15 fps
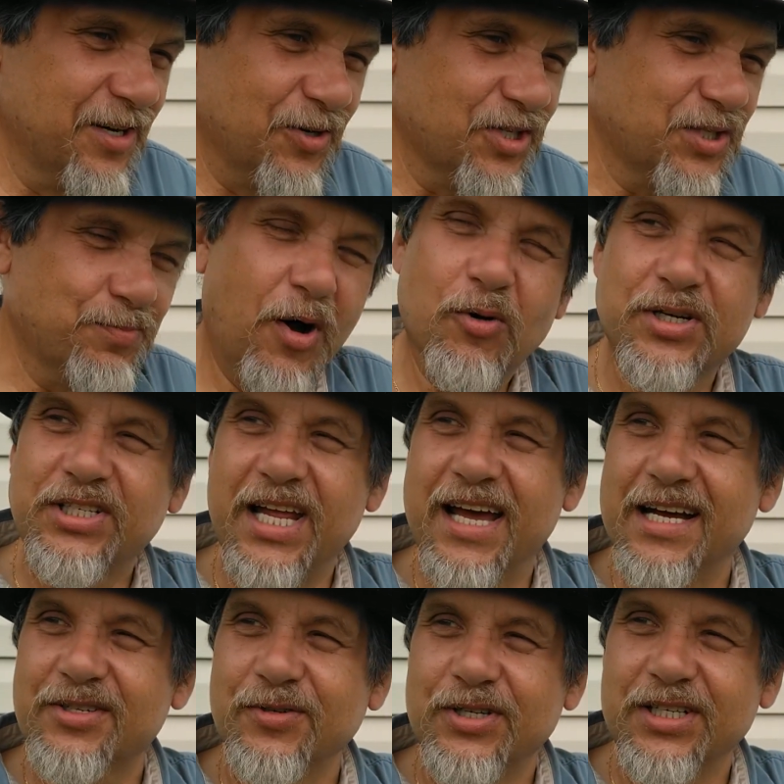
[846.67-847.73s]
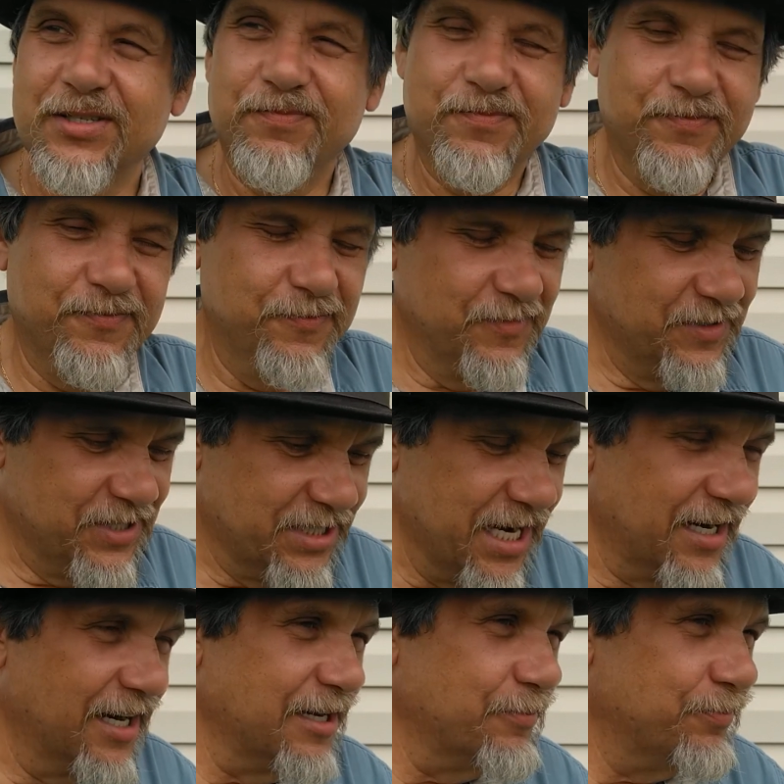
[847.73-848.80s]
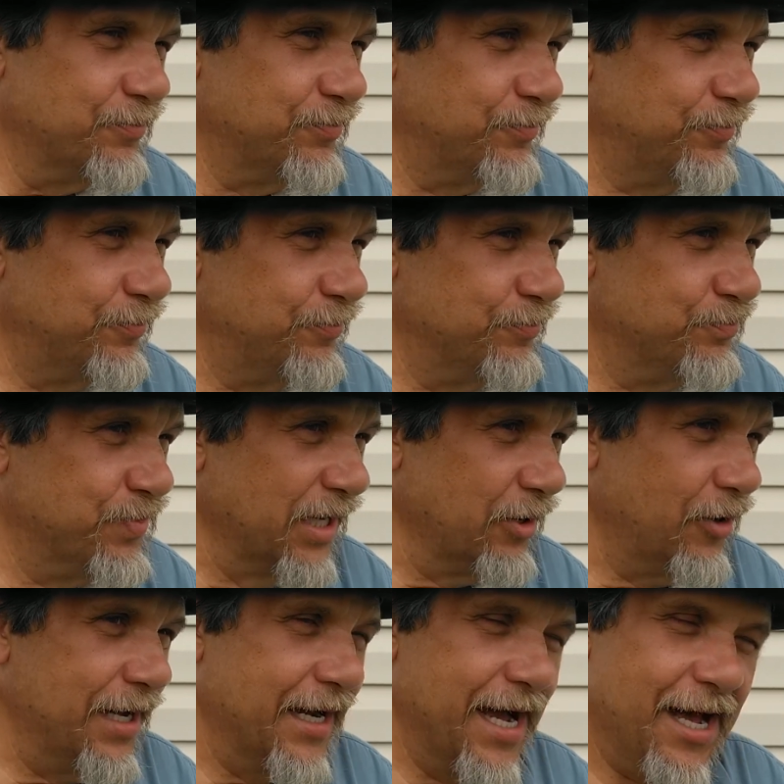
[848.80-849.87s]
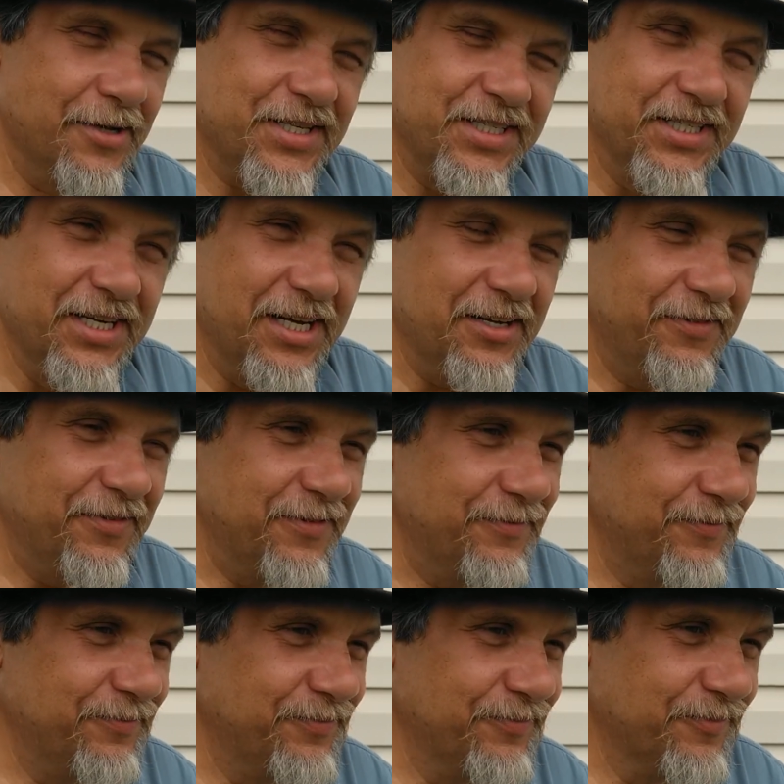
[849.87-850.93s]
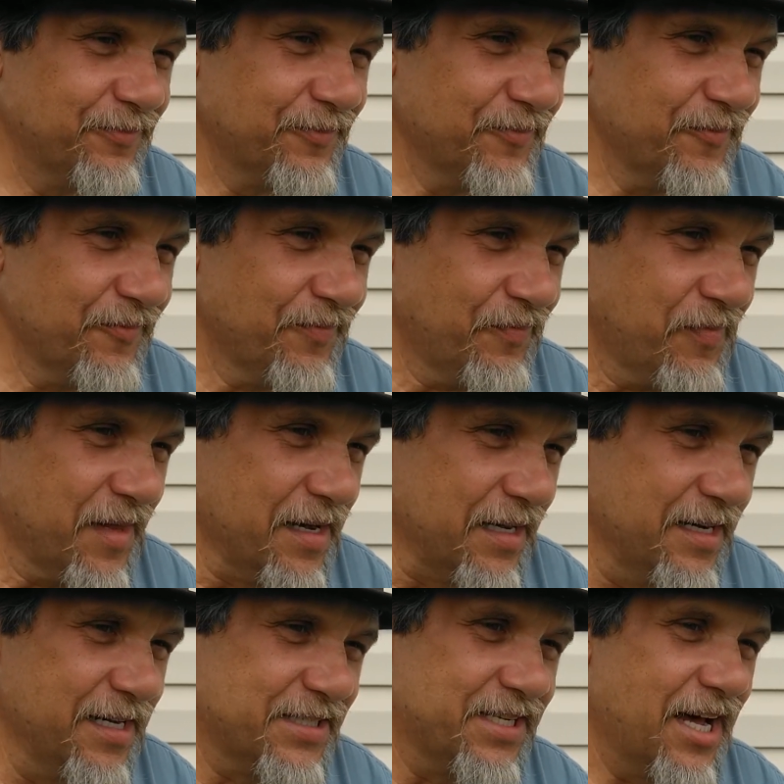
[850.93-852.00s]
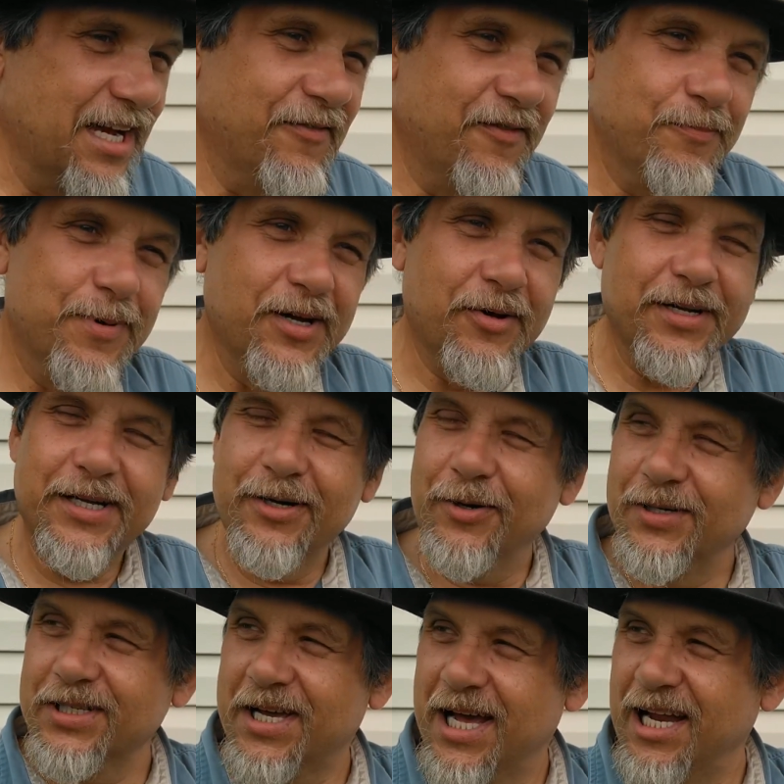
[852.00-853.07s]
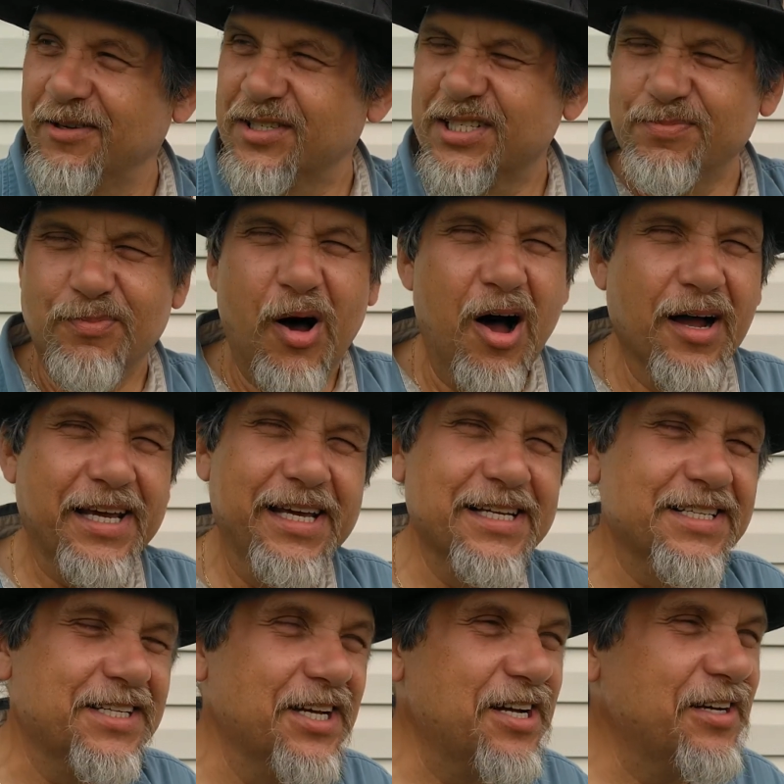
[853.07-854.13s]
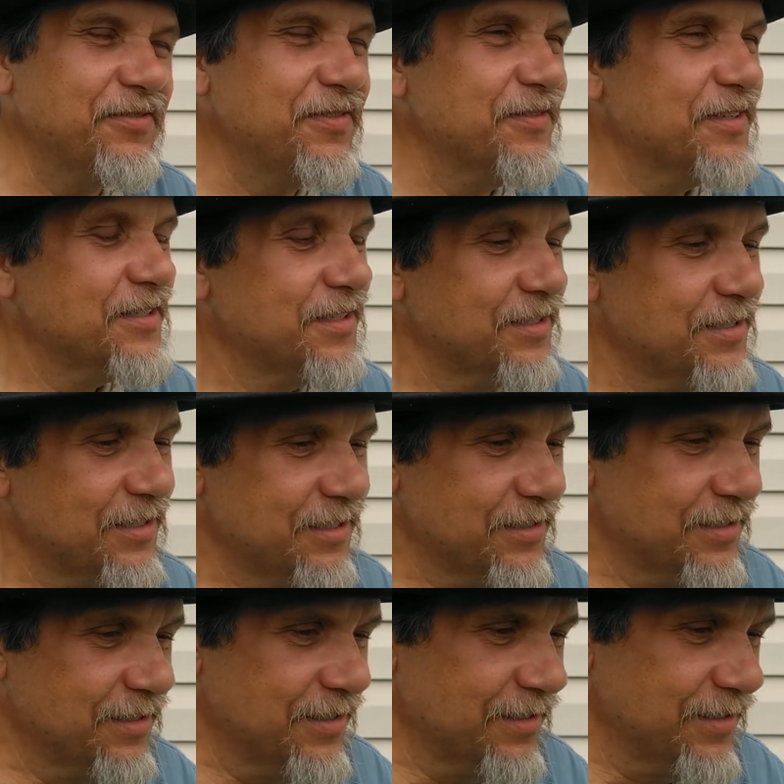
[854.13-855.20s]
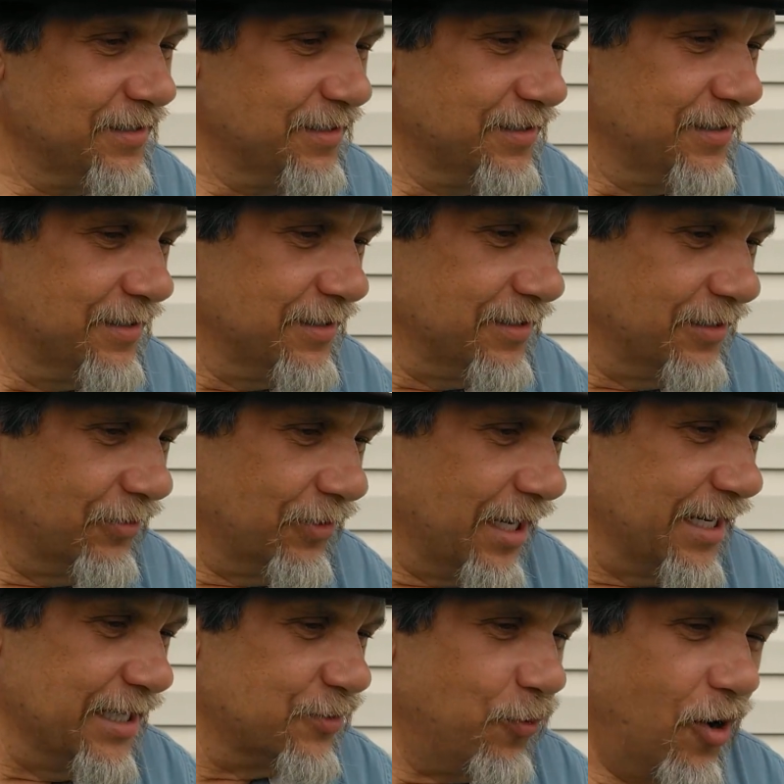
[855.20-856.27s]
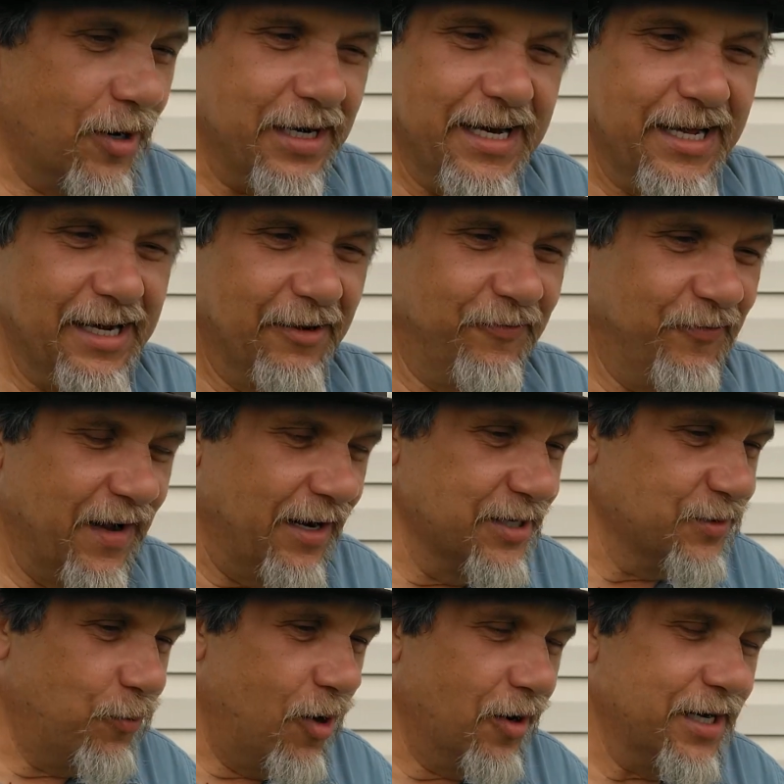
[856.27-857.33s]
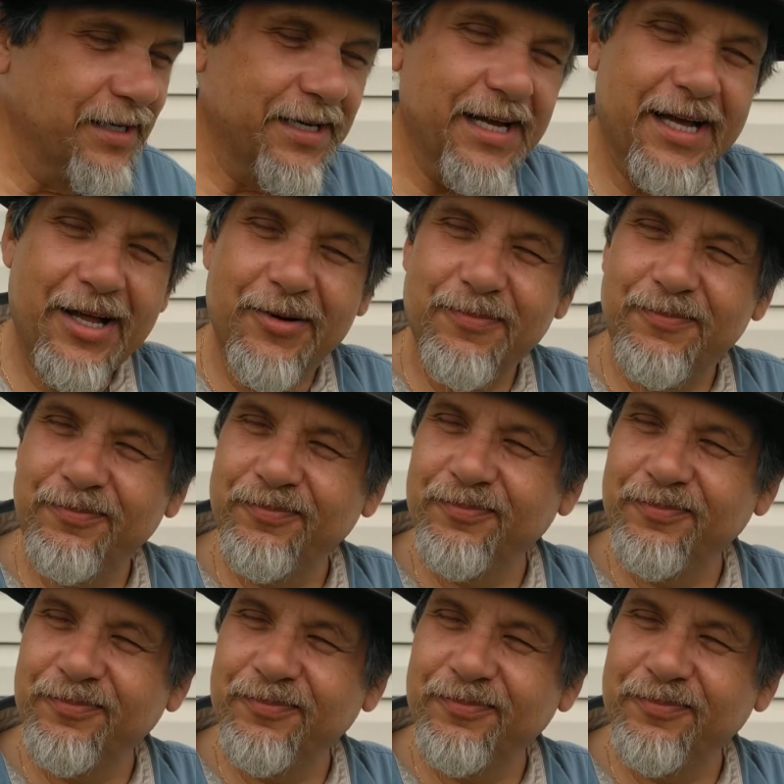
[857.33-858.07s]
Smokestacks are just steadily billowing out stuff. And inside of a building, it's kind of smoggy and stuff. Ladies walking down, that fella's walking down.